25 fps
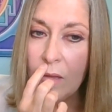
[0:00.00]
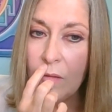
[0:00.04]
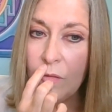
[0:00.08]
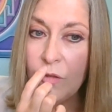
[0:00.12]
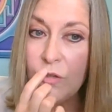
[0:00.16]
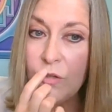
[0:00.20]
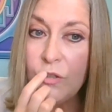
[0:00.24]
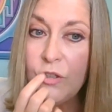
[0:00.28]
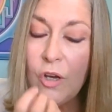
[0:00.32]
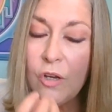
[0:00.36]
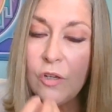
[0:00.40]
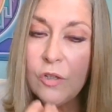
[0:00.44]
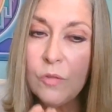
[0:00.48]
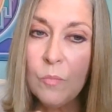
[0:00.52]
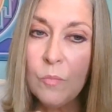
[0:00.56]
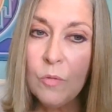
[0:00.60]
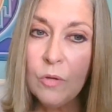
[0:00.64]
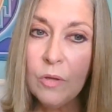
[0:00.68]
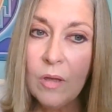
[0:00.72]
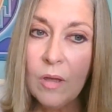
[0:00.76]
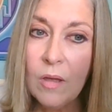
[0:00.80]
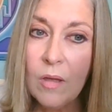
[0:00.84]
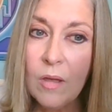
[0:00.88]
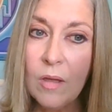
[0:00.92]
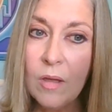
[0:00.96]
The
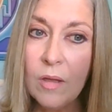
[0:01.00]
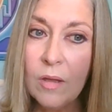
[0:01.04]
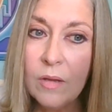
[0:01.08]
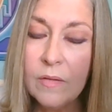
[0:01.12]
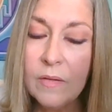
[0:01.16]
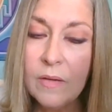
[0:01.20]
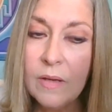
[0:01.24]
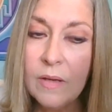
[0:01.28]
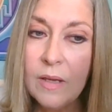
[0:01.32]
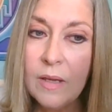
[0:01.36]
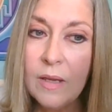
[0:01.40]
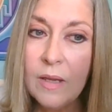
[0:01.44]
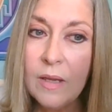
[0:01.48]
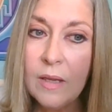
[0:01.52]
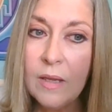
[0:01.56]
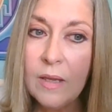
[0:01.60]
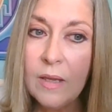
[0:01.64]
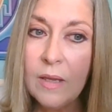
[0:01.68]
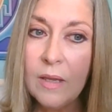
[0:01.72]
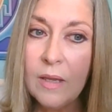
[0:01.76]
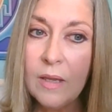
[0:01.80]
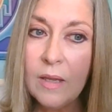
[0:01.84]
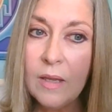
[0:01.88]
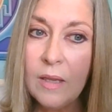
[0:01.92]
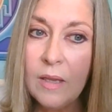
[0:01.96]
Judgment card
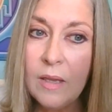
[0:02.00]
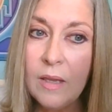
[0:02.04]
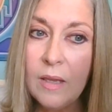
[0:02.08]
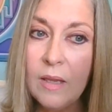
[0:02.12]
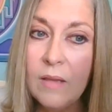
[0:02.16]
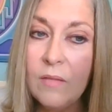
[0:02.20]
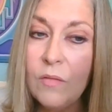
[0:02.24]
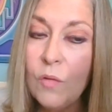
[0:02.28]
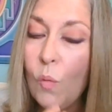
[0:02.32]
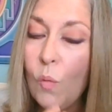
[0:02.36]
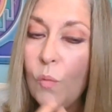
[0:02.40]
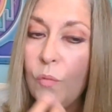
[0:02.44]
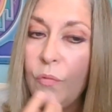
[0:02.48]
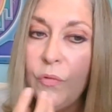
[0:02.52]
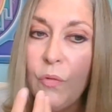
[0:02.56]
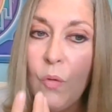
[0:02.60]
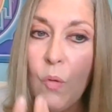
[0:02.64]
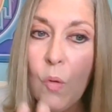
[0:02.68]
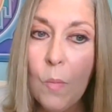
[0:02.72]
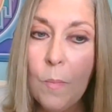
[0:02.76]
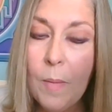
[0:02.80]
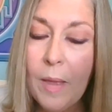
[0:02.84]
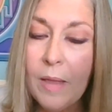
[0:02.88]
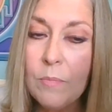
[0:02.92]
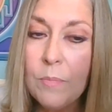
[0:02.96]
is also
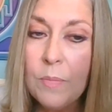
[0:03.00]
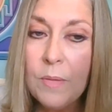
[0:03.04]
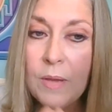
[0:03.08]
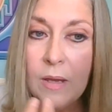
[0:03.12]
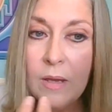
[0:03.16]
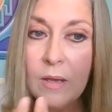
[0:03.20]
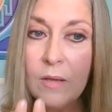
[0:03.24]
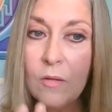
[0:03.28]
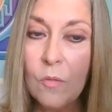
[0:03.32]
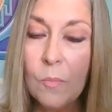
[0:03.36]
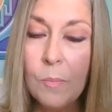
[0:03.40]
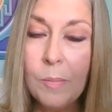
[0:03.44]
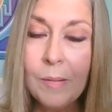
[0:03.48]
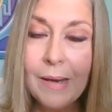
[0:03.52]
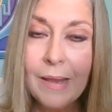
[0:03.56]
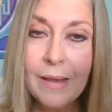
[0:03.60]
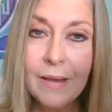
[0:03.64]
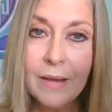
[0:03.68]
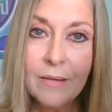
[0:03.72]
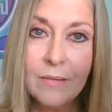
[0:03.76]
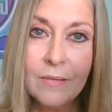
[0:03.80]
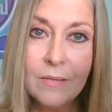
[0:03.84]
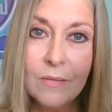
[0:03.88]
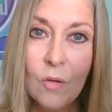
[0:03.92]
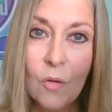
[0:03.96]
about being in a
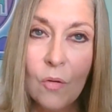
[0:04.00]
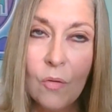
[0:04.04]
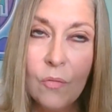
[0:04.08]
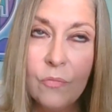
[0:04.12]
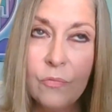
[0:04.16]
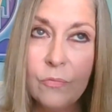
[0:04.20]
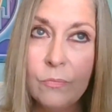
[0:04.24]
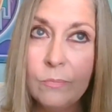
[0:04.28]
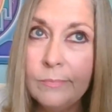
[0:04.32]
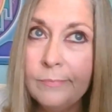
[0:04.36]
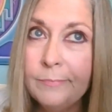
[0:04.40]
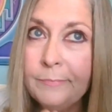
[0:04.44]
place of,